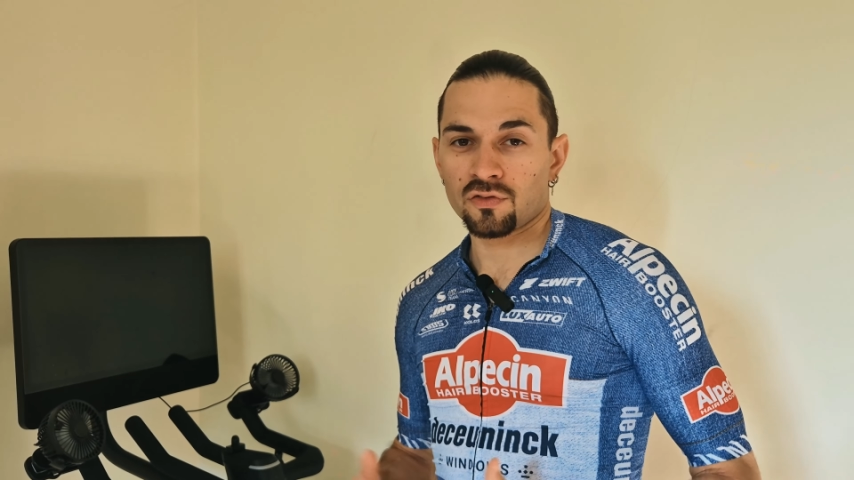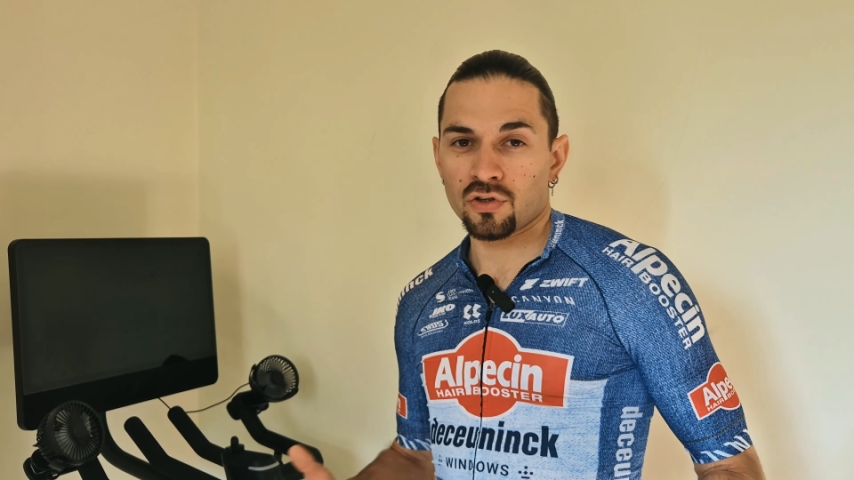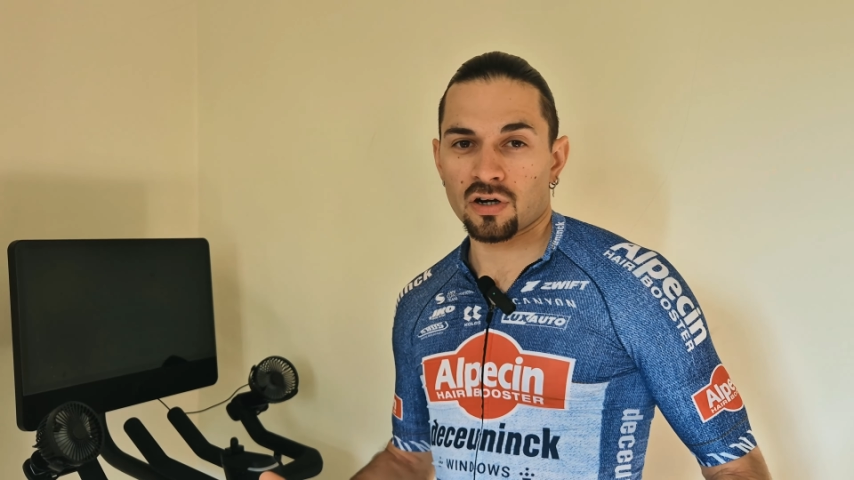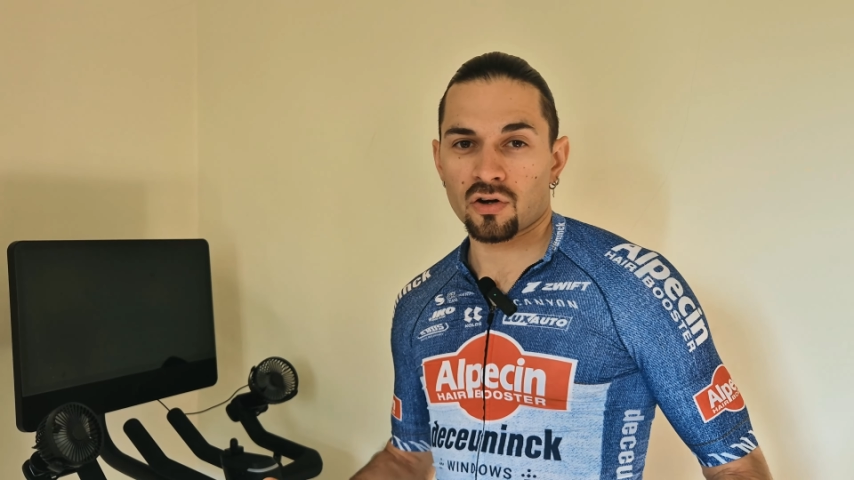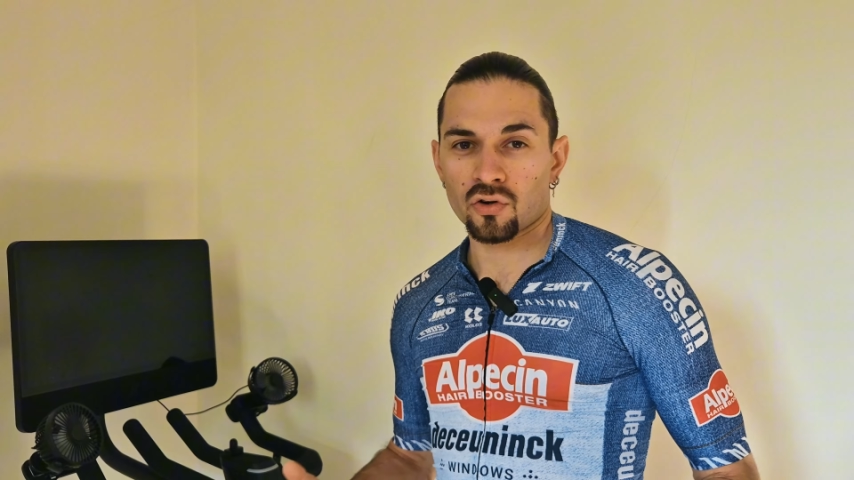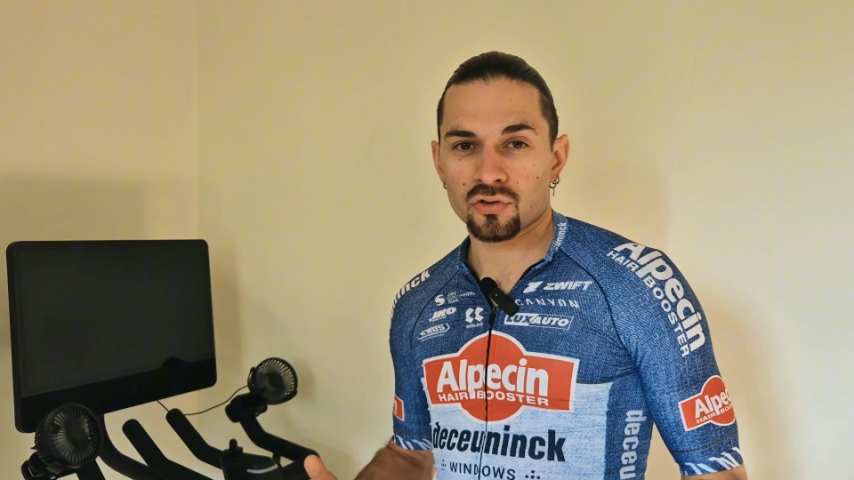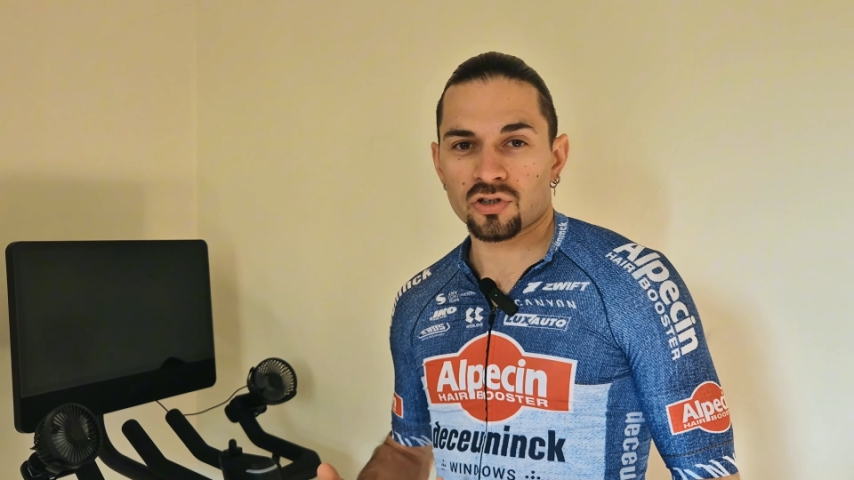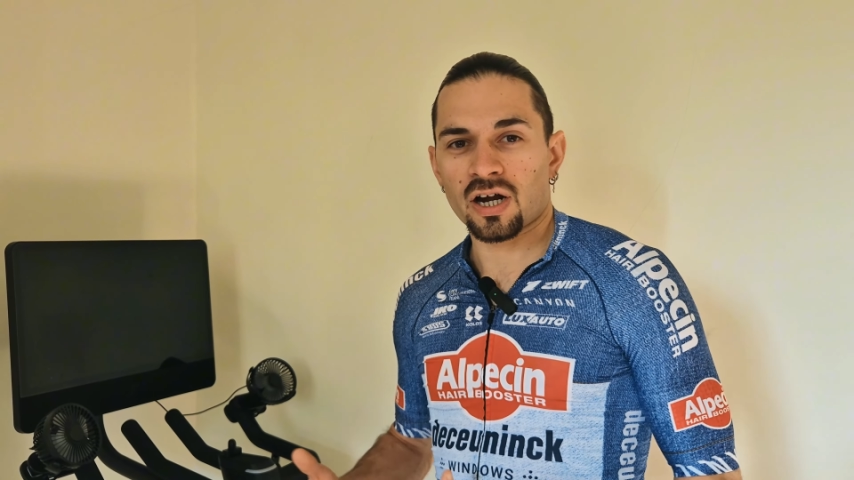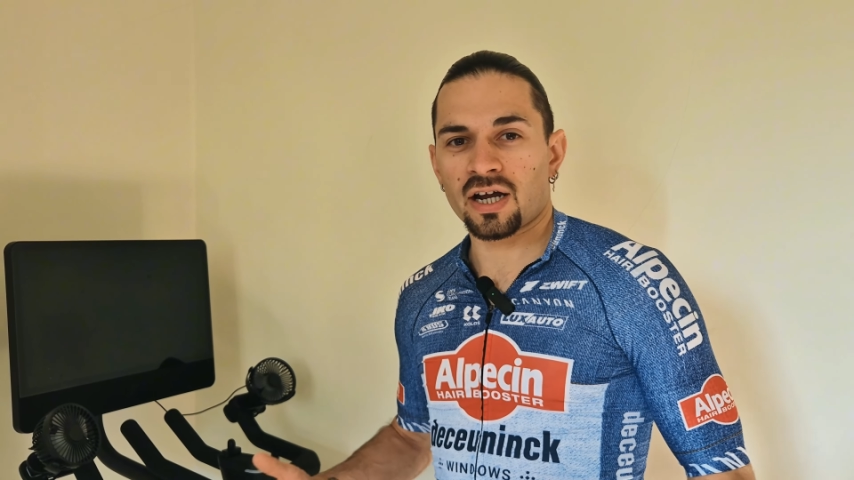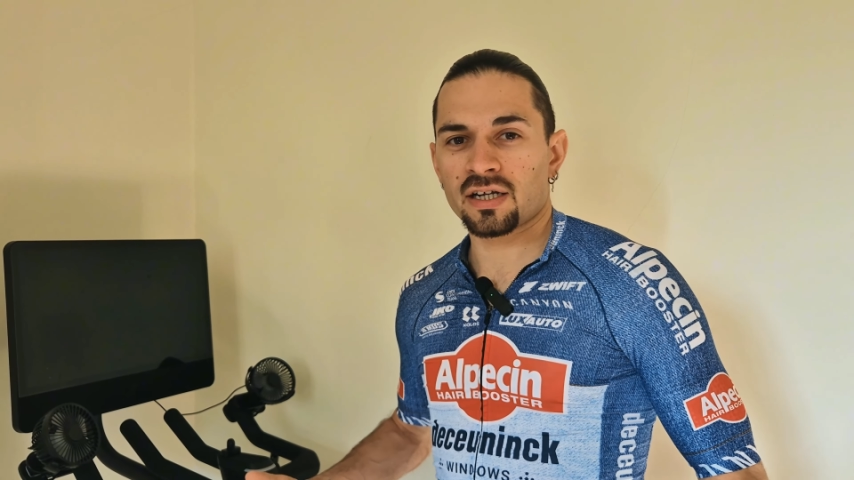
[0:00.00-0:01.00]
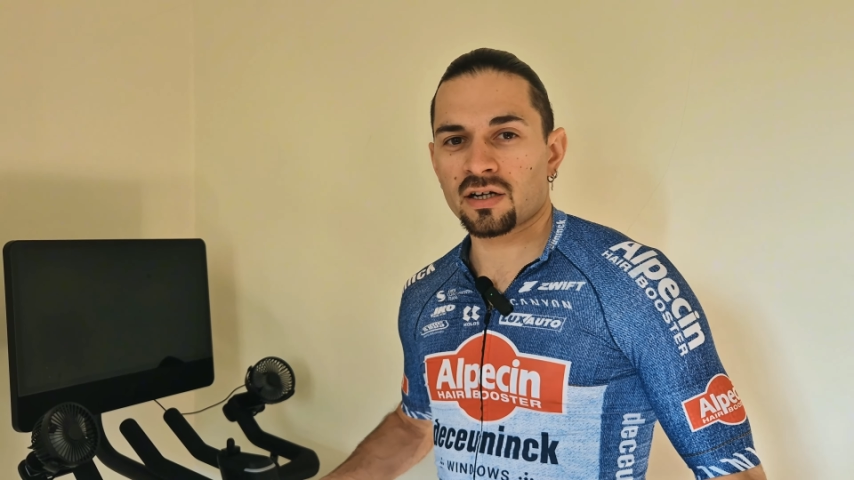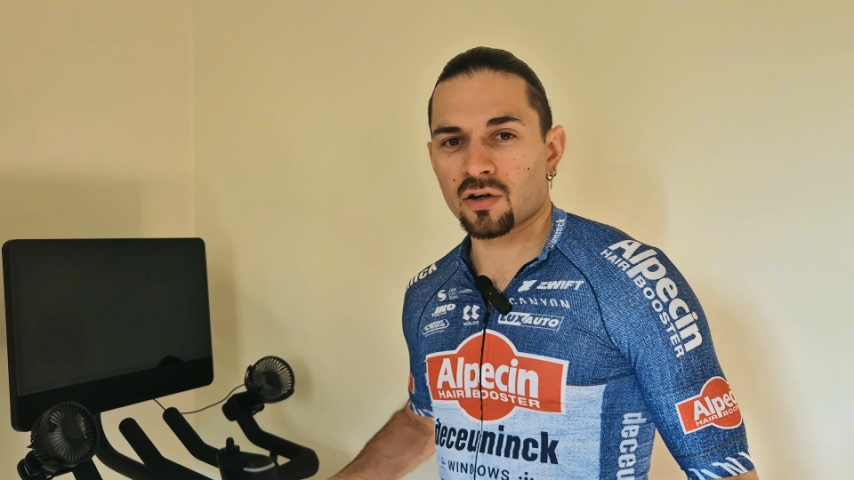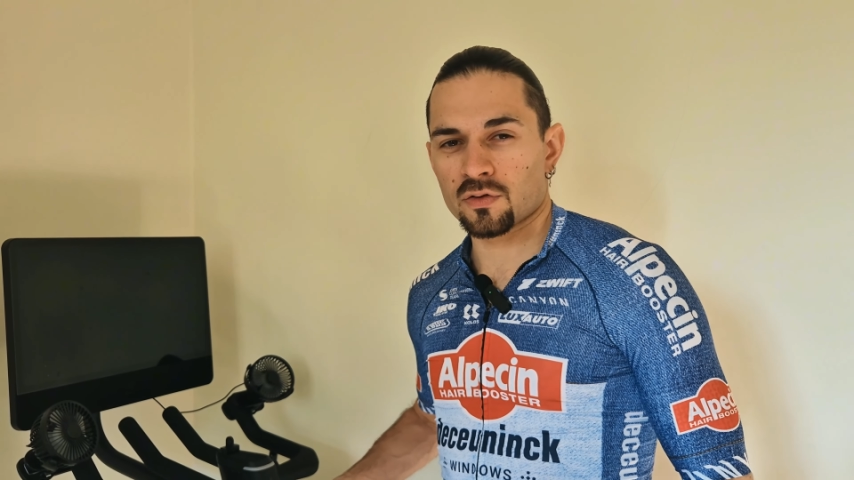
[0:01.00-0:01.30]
if you're a road rider,